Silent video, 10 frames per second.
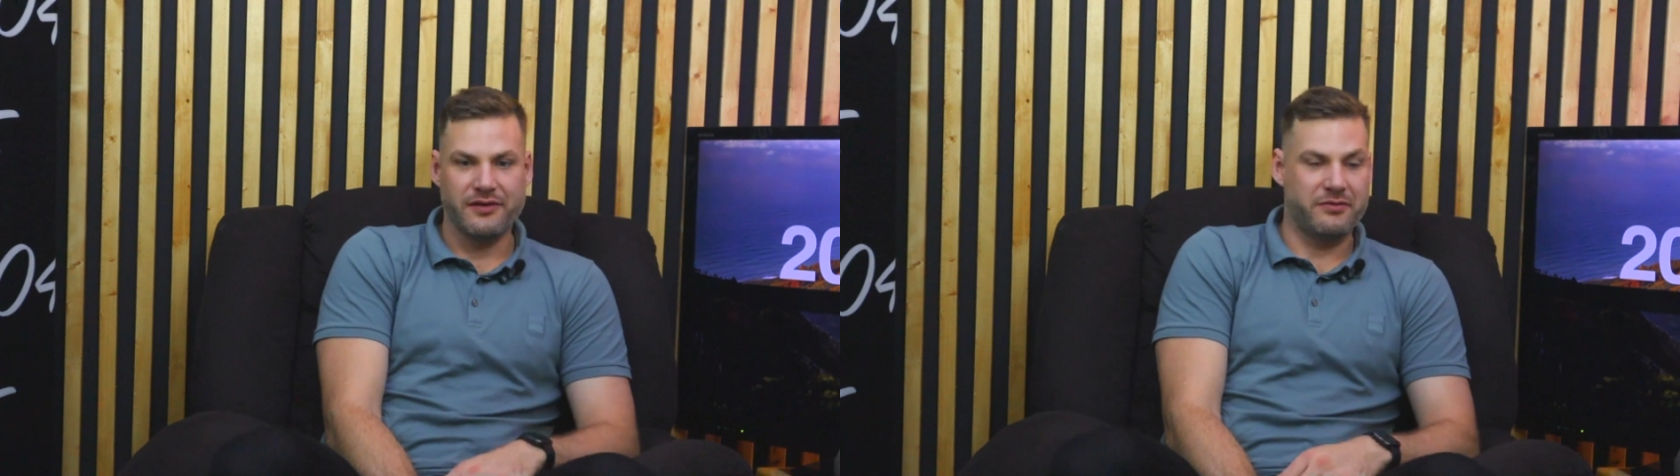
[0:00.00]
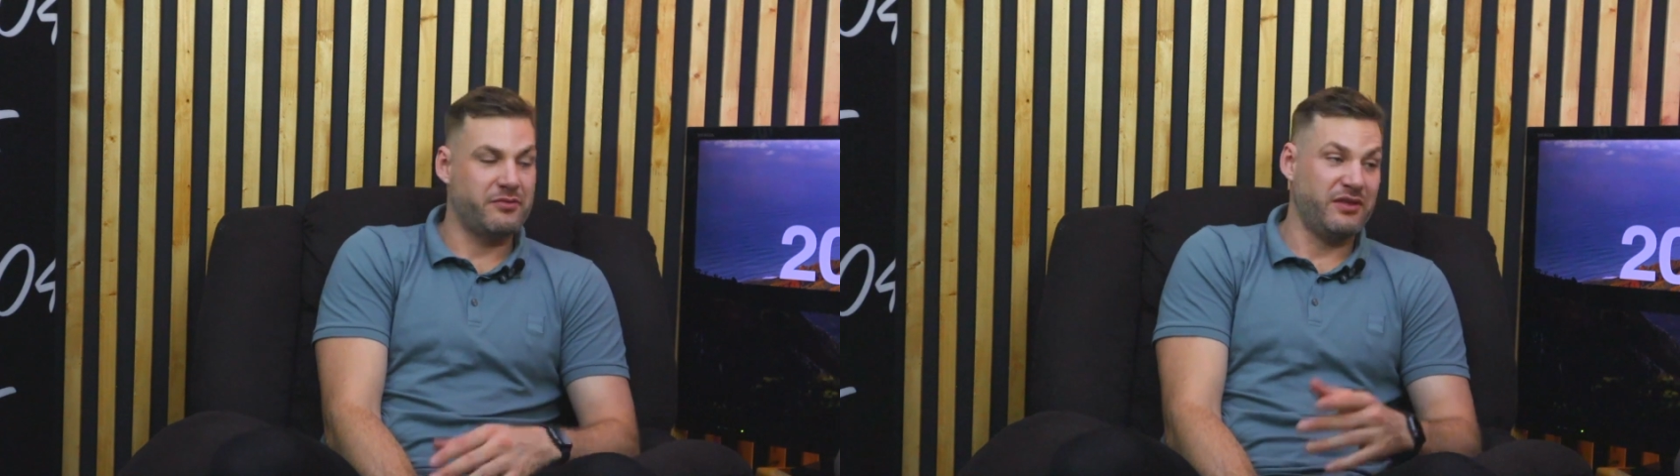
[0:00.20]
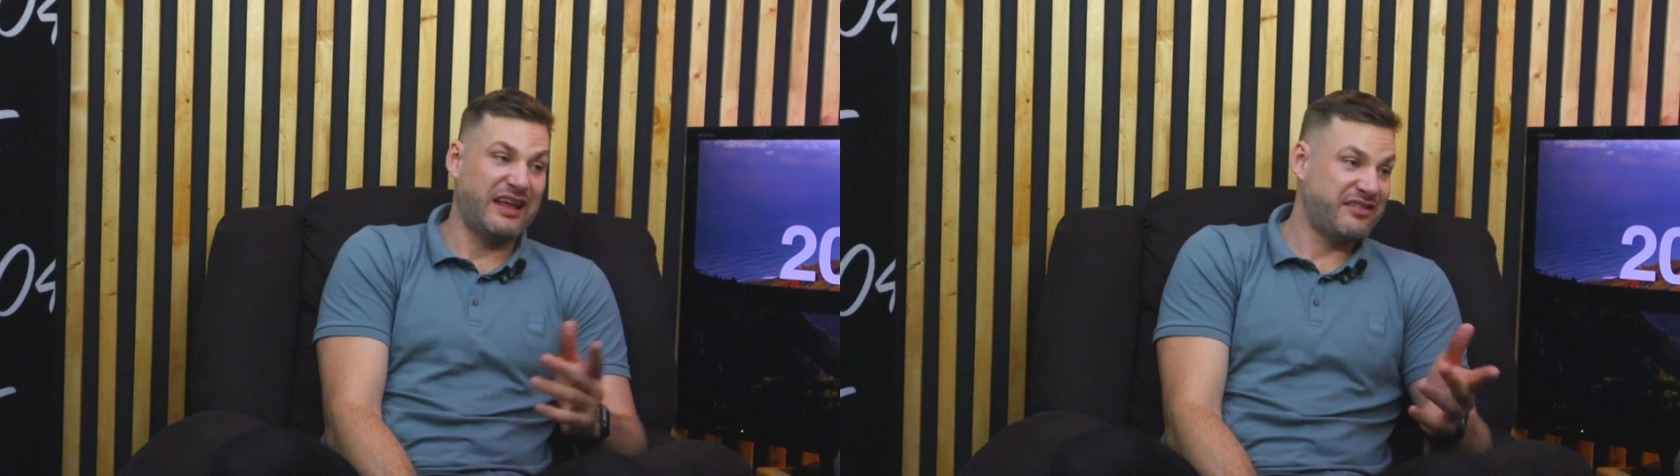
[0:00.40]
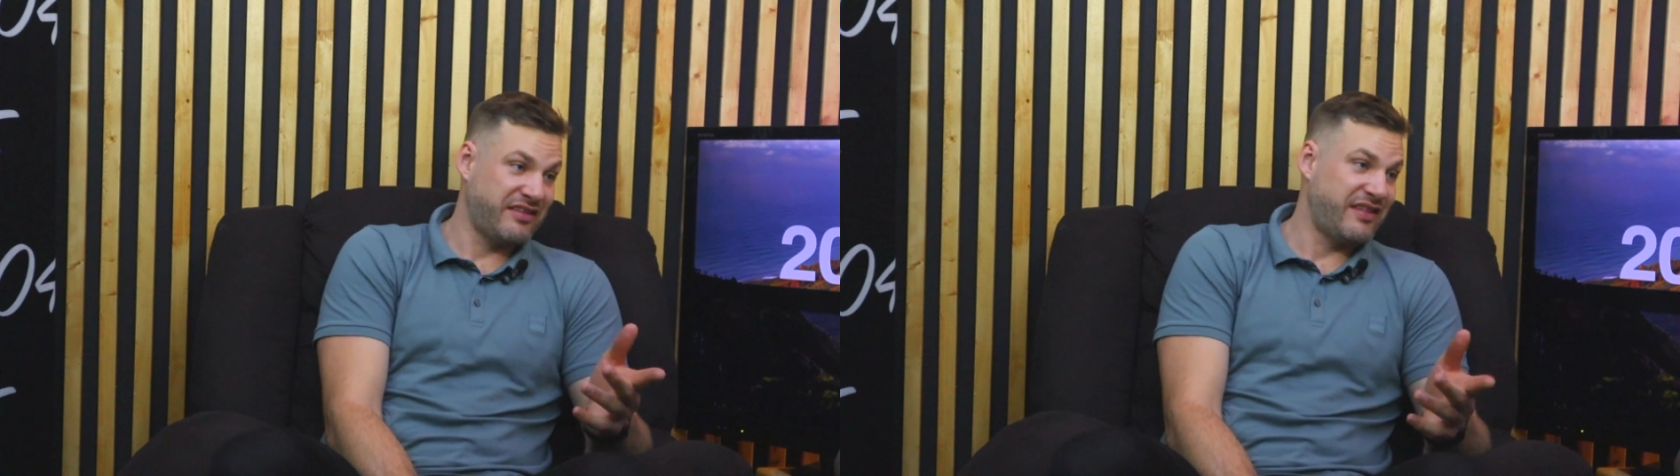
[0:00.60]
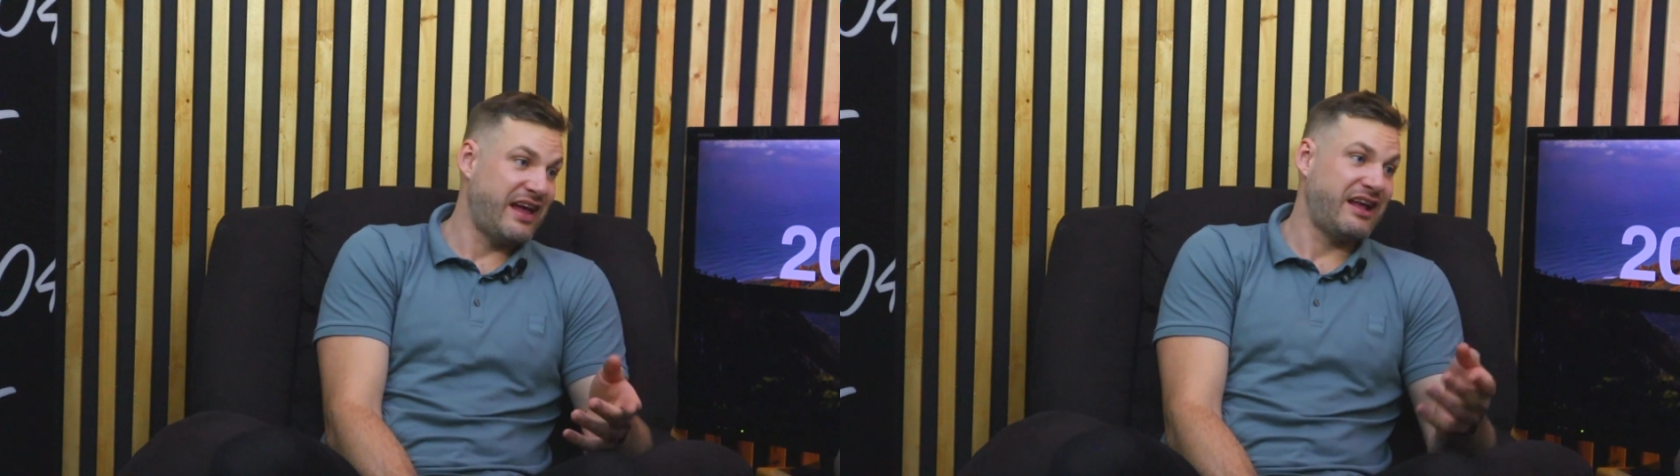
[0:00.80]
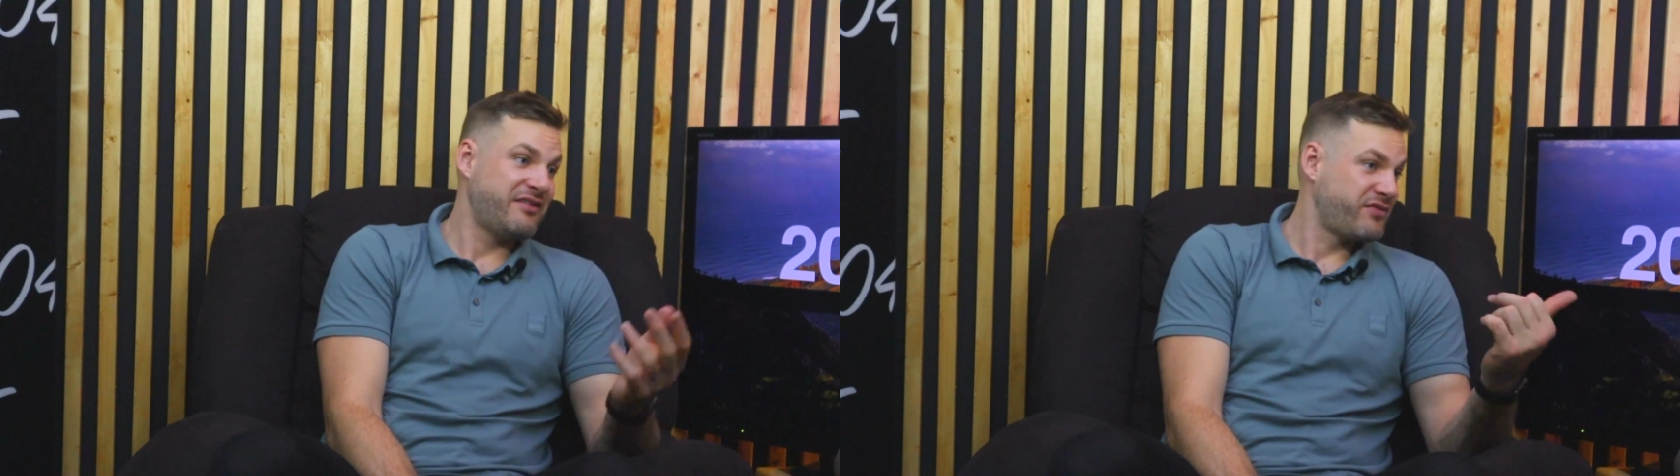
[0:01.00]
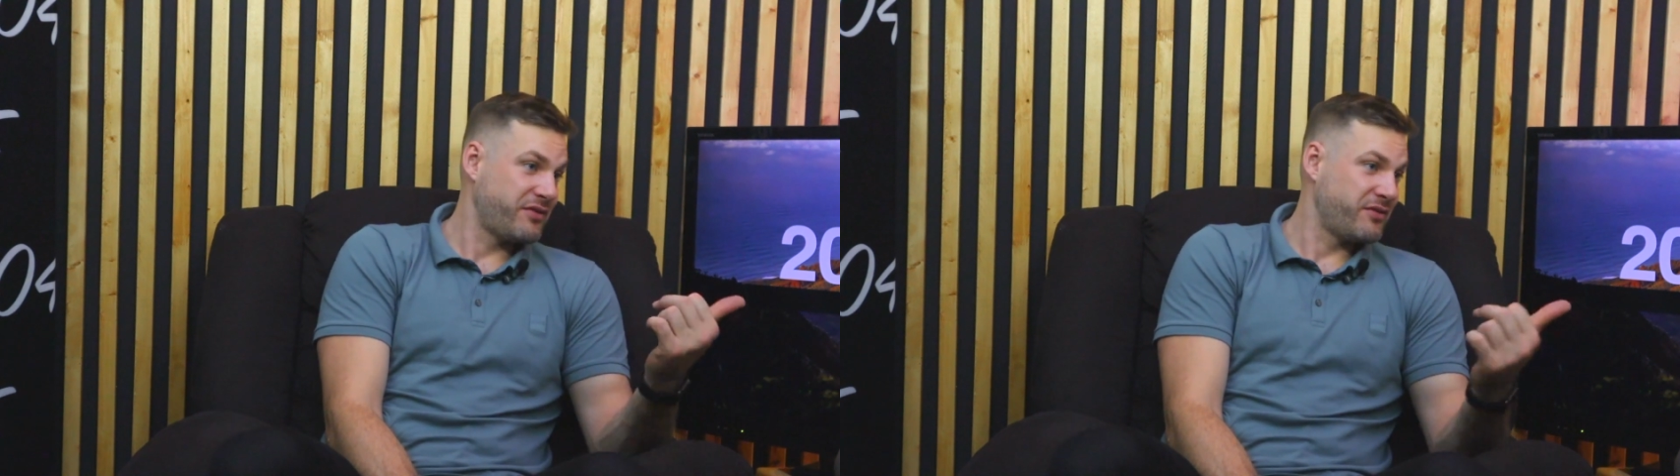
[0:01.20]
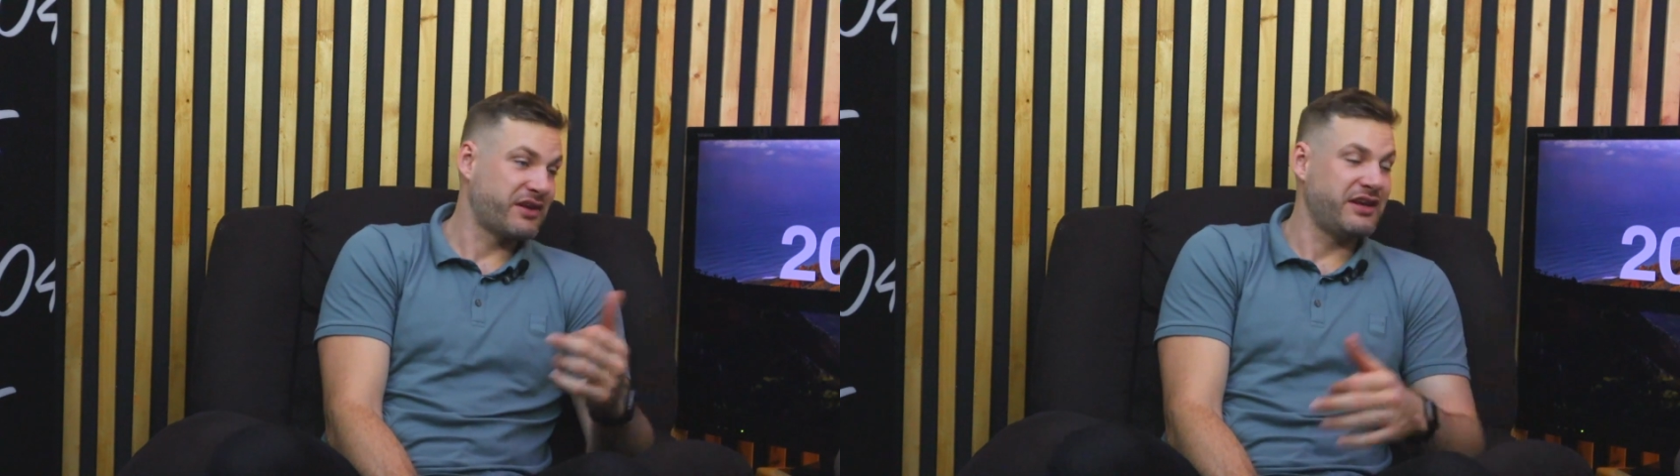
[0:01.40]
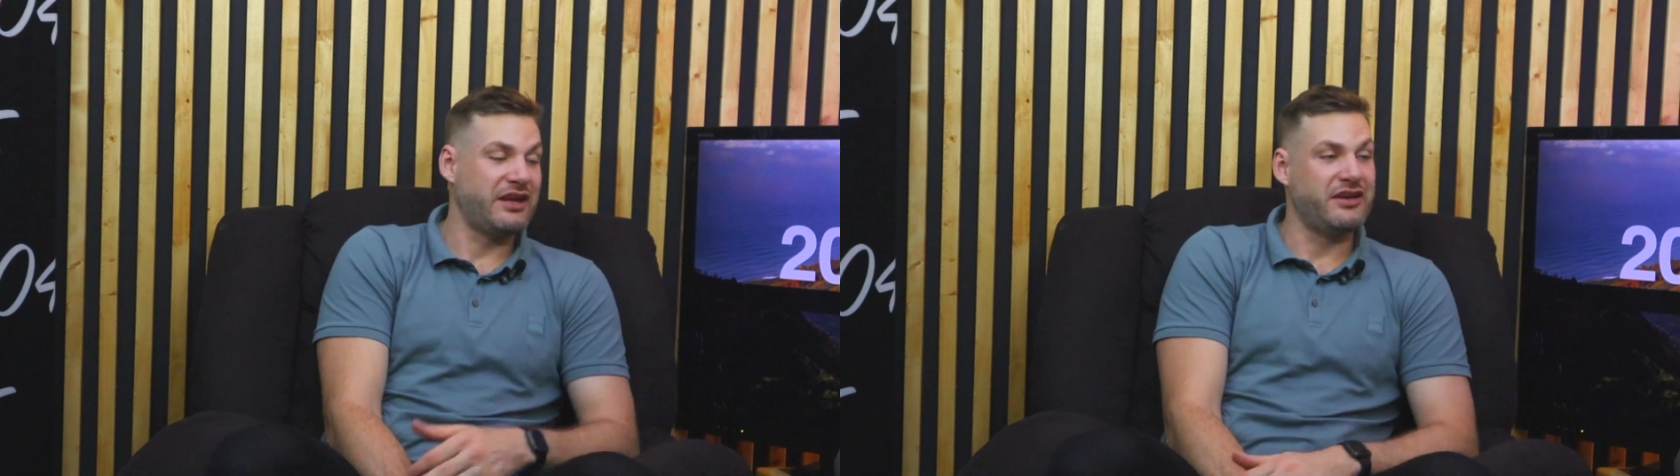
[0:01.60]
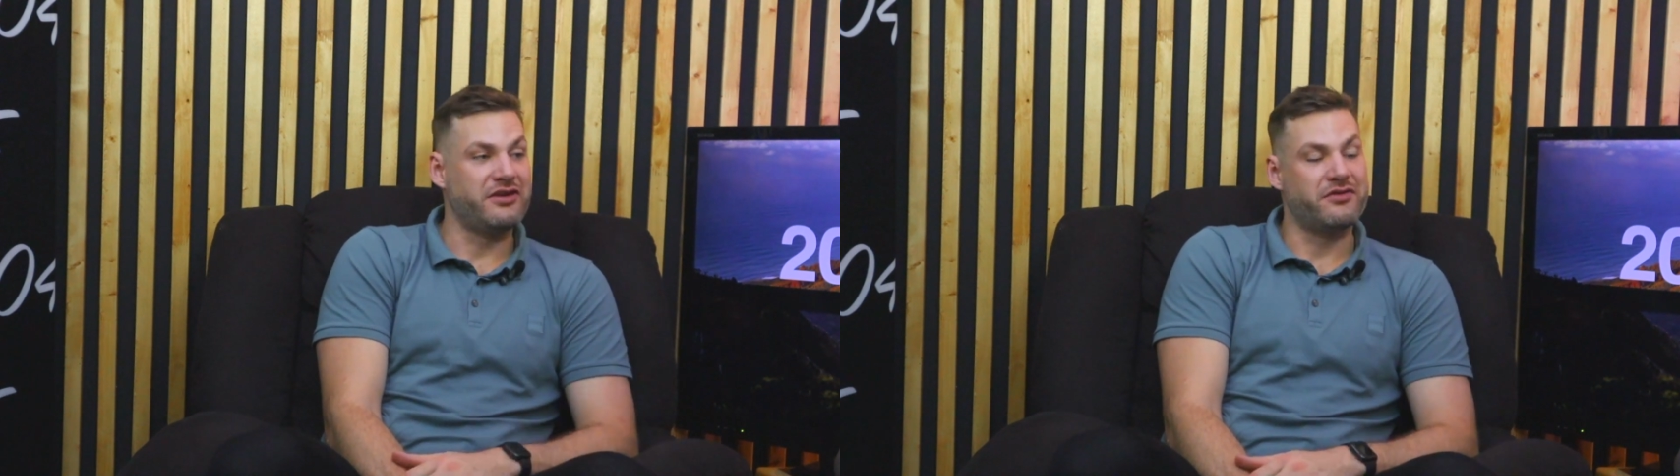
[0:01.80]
less than that for Canadian